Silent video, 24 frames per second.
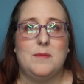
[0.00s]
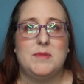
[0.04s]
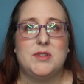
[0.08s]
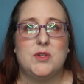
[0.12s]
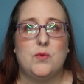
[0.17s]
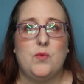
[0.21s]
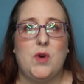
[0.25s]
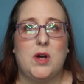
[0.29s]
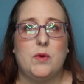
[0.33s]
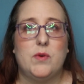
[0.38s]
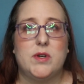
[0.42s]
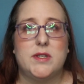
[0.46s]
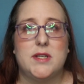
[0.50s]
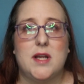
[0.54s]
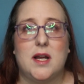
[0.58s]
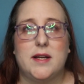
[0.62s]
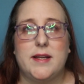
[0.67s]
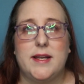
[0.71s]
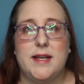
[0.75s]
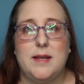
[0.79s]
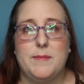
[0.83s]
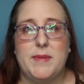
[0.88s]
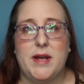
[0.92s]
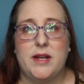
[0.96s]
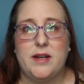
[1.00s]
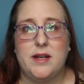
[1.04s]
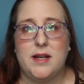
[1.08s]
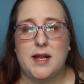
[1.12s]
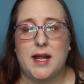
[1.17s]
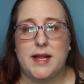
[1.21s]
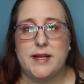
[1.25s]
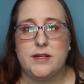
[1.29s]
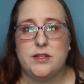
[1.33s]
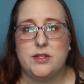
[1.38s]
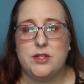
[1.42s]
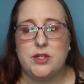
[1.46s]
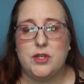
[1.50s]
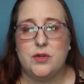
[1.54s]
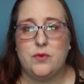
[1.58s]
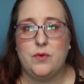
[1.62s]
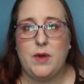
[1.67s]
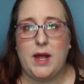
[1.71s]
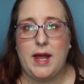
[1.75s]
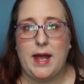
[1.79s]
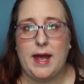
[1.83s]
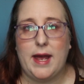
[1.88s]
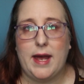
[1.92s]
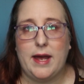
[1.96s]
So while we're talking about it, I
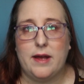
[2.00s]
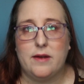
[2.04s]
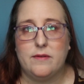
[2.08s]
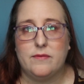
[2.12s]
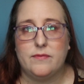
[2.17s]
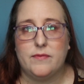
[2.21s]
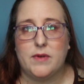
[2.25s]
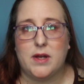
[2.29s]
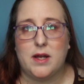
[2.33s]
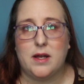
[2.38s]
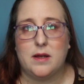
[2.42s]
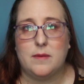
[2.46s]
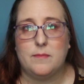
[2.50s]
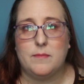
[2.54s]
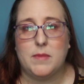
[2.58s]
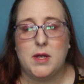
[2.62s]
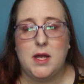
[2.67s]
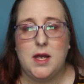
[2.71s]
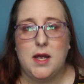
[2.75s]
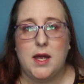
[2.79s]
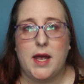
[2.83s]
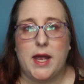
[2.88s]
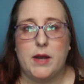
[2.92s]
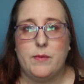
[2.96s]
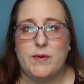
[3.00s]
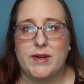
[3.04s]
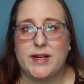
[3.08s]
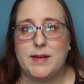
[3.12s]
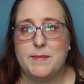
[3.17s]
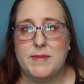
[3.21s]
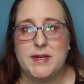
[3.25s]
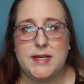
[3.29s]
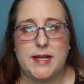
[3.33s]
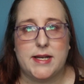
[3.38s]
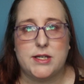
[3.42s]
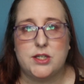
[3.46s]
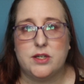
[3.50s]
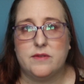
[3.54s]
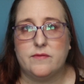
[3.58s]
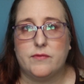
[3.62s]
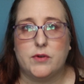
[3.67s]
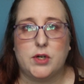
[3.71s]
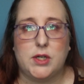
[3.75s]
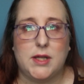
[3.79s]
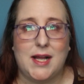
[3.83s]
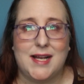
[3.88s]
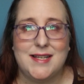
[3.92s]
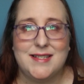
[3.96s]
do have a recommendation
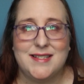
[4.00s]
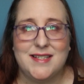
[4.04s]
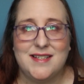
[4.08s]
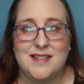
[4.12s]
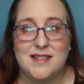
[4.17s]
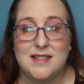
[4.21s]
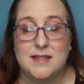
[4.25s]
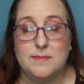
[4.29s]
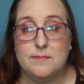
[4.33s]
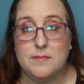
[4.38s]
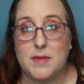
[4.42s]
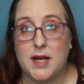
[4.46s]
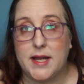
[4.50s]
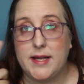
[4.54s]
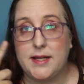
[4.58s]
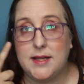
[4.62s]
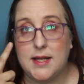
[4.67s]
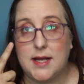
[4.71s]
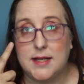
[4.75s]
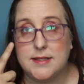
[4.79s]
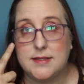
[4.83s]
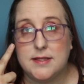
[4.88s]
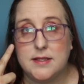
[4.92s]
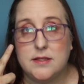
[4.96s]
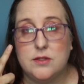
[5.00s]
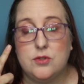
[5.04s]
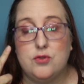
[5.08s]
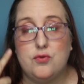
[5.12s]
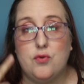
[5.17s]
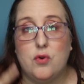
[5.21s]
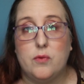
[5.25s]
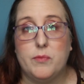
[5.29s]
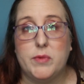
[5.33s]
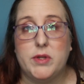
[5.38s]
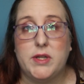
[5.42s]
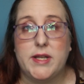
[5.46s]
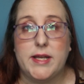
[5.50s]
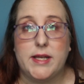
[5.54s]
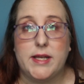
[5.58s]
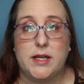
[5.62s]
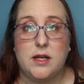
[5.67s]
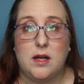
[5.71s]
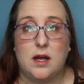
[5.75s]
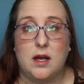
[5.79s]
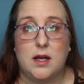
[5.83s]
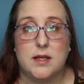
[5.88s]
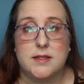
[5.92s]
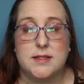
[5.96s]
for glasses. My glasses normally
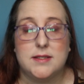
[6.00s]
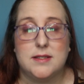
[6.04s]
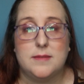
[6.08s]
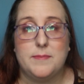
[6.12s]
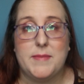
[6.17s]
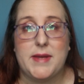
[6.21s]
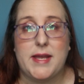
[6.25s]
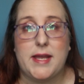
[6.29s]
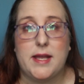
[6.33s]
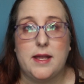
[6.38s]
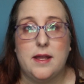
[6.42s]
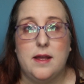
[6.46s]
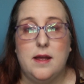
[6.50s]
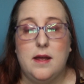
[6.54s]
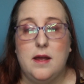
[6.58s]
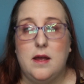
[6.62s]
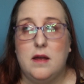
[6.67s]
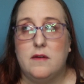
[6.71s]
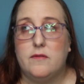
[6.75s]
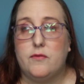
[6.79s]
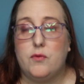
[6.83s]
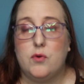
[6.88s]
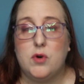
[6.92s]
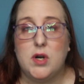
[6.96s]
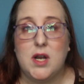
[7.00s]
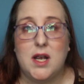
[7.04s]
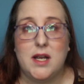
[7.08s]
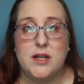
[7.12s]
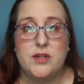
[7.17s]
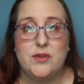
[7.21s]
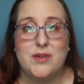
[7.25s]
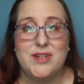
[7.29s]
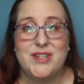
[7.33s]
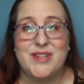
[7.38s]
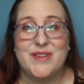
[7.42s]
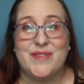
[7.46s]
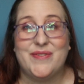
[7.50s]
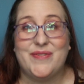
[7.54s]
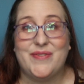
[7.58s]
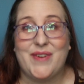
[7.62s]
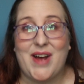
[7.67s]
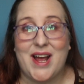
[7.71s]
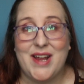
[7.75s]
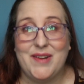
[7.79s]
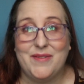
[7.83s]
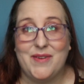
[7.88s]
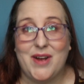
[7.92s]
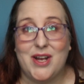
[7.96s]
cost me $400 to
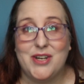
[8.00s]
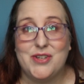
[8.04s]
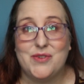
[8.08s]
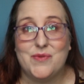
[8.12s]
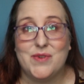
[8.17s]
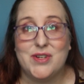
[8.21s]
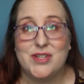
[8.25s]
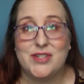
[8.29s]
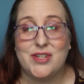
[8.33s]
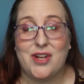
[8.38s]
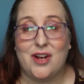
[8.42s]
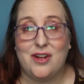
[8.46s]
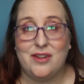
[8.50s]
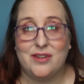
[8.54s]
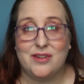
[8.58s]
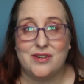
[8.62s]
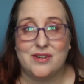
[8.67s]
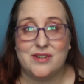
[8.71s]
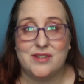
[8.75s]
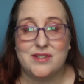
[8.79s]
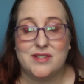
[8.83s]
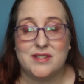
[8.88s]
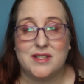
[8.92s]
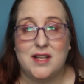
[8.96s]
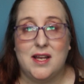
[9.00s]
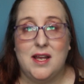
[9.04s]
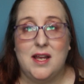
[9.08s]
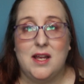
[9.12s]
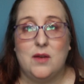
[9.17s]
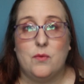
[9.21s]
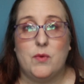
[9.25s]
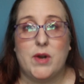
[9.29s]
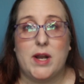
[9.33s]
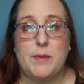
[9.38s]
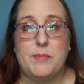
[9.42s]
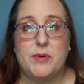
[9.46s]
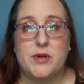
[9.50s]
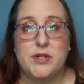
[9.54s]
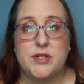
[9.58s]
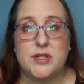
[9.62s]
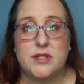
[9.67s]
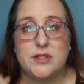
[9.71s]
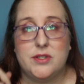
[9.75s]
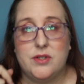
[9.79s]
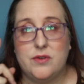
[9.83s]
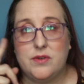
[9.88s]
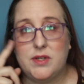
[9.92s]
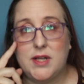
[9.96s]
$500 when I
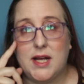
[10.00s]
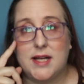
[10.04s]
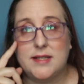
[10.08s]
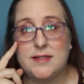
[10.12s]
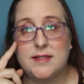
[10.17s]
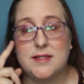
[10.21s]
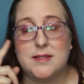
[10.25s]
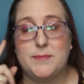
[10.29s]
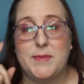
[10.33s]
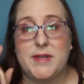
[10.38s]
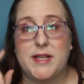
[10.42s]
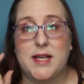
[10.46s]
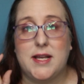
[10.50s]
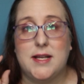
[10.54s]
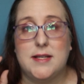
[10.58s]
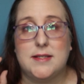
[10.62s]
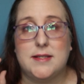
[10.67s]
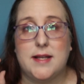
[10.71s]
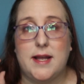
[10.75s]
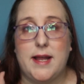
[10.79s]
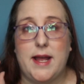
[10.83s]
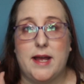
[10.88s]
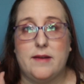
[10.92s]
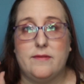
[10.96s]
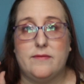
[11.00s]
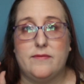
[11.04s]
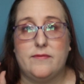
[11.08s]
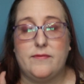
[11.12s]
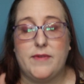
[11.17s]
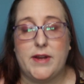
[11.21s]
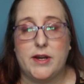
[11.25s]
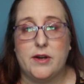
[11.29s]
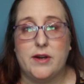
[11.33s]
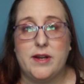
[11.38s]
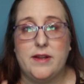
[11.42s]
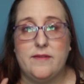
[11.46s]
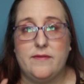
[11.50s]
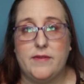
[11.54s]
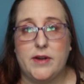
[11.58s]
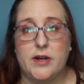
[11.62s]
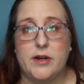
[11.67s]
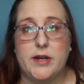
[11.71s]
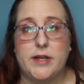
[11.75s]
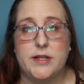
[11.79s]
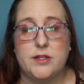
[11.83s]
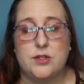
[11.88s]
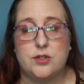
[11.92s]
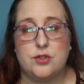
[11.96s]
purchase new glasses because I have very,
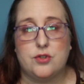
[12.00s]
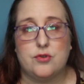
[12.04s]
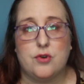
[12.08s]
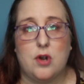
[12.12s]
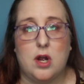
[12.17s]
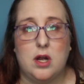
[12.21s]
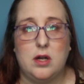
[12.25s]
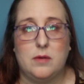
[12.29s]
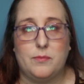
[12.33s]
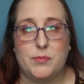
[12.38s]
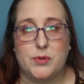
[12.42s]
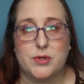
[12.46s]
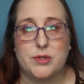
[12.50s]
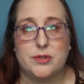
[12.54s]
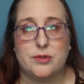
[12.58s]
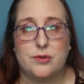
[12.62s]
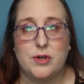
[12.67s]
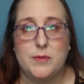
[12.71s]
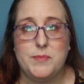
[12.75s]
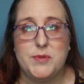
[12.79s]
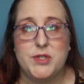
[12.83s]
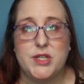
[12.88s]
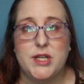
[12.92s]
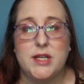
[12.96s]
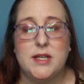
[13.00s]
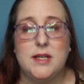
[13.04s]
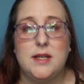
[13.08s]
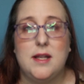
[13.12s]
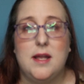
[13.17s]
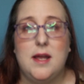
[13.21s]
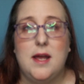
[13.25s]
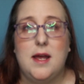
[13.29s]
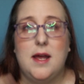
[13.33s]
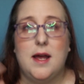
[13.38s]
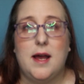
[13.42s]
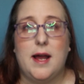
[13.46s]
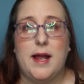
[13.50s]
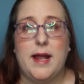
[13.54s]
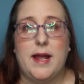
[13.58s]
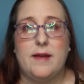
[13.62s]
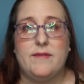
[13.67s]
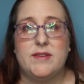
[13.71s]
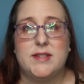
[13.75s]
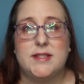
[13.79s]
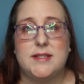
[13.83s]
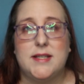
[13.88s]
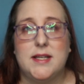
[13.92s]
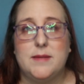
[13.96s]
very strong prescription. I
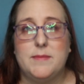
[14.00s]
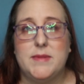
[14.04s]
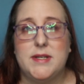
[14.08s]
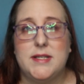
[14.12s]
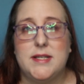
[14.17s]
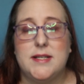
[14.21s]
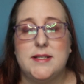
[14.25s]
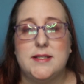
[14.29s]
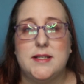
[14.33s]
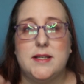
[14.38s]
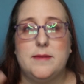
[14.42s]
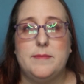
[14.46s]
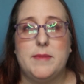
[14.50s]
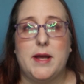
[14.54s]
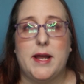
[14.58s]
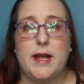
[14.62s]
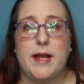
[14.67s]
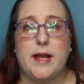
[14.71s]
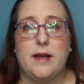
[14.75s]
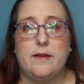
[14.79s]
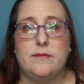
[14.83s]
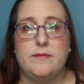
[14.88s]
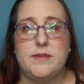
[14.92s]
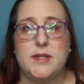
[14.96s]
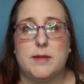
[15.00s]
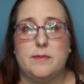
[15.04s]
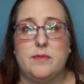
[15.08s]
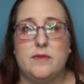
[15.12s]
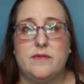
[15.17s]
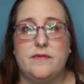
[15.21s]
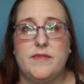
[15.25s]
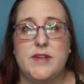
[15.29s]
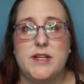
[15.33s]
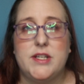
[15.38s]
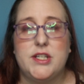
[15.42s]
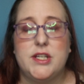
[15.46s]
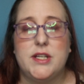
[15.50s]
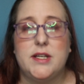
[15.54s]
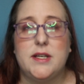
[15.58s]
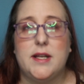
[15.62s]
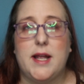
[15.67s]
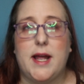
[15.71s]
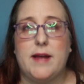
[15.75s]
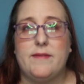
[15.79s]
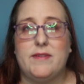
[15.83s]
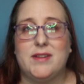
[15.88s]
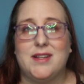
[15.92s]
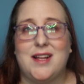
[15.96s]
have astigmatism, I have double vision,
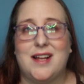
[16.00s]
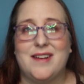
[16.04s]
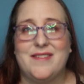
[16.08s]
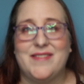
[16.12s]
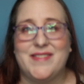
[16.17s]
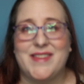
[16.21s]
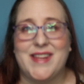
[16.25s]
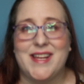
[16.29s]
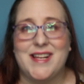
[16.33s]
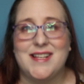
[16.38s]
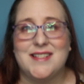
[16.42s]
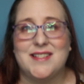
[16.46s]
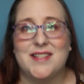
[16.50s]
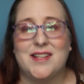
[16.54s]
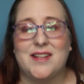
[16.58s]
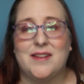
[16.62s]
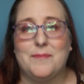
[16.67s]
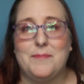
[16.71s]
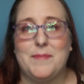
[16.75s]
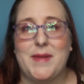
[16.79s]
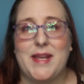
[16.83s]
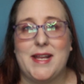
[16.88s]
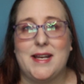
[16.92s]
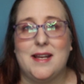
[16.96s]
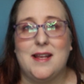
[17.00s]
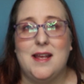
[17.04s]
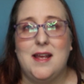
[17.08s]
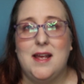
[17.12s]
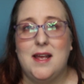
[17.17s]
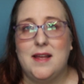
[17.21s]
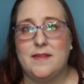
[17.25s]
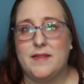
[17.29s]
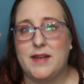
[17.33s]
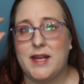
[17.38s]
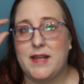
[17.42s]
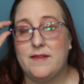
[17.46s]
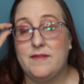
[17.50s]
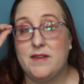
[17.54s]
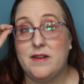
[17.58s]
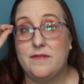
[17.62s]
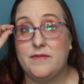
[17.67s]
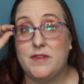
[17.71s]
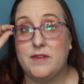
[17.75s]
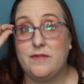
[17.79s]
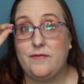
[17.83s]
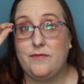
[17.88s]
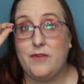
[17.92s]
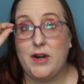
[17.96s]
I have a lot of things that mean that even
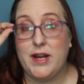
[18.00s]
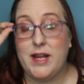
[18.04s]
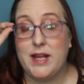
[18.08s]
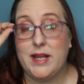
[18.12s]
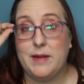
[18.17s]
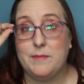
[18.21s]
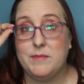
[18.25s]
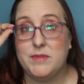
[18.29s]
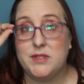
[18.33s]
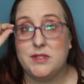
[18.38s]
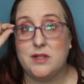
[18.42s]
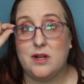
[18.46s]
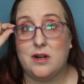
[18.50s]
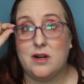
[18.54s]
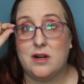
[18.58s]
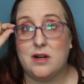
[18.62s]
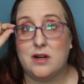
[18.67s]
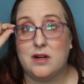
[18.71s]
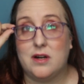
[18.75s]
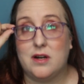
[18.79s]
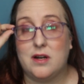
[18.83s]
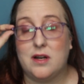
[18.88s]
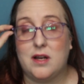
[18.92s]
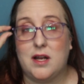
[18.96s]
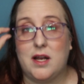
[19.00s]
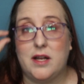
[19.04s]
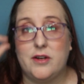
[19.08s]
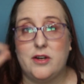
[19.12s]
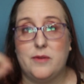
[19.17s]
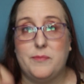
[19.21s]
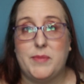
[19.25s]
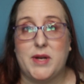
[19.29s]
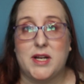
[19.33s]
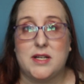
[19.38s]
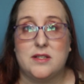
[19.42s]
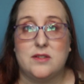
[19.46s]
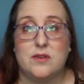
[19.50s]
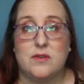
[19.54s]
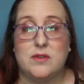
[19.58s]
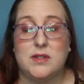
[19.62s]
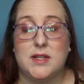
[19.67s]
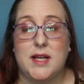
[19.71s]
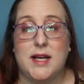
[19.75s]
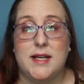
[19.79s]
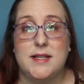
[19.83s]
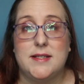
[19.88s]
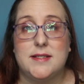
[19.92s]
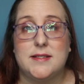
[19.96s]
if the frames are $100 or
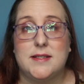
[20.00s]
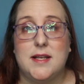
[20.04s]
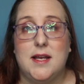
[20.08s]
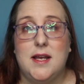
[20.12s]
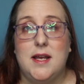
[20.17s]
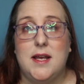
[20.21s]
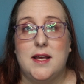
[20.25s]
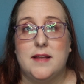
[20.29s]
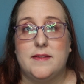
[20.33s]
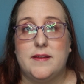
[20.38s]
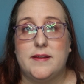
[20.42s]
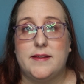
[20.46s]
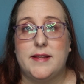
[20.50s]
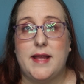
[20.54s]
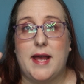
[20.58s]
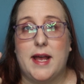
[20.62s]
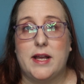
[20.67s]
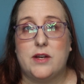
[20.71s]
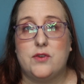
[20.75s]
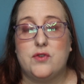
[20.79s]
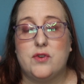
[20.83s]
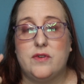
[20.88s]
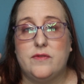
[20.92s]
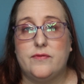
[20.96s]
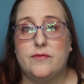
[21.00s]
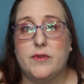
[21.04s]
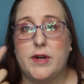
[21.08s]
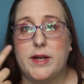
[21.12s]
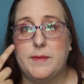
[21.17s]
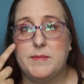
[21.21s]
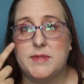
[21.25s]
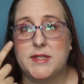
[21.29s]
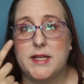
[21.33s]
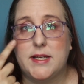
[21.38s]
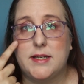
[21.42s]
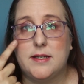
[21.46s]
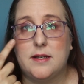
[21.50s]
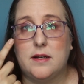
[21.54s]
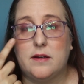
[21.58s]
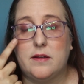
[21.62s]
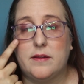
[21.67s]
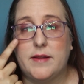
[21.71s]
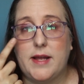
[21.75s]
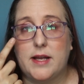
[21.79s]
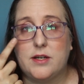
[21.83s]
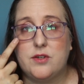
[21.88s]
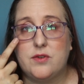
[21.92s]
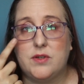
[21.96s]
less, that the actual frames and
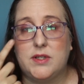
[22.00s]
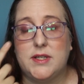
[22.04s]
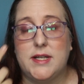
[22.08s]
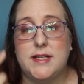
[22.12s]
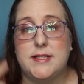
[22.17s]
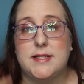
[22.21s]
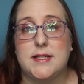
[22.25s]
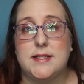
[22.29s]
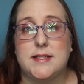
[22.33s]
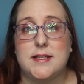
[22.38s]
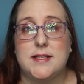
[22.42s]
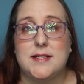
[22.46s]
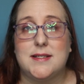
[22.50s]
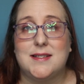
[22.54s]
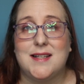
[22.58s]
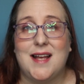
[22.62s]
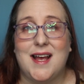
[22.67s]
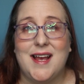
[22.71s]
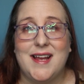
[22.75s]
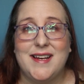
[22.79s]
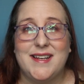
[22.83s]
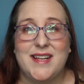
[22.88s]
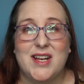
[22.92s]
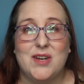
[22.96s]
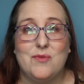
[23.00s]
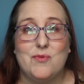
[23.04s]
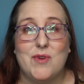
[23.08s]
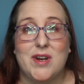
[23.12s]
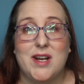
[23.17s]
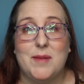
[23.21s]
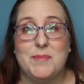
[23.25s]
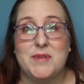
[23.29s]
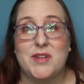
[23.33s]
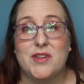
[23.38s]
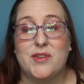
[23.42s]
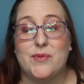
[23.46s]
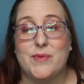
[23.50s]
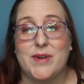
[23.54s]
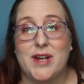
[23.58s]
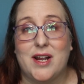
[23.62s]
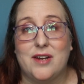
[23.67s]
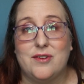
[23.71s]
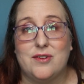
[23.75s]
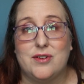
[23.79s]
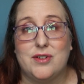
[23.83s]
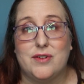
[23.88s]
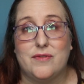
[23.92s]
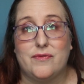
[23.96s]
the actual lenses inside can run up to
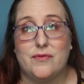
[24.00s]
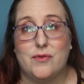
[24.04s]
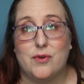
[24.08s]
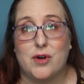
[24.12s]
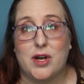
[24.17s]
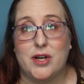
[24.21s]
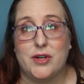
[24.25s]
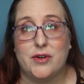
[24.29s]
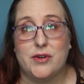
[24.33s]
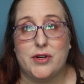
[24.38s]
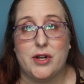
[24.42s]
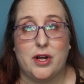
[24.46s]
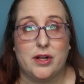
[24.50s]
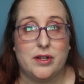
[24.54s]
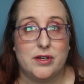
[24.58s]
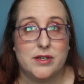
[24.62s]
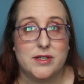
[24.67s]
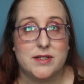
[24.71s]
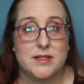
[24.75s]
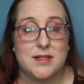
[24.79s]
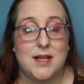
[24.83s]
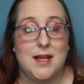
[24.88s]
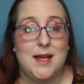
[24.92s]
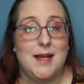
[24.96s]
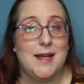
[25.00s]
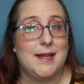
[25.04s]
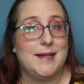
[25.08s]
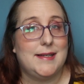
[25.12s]
$300 to $400.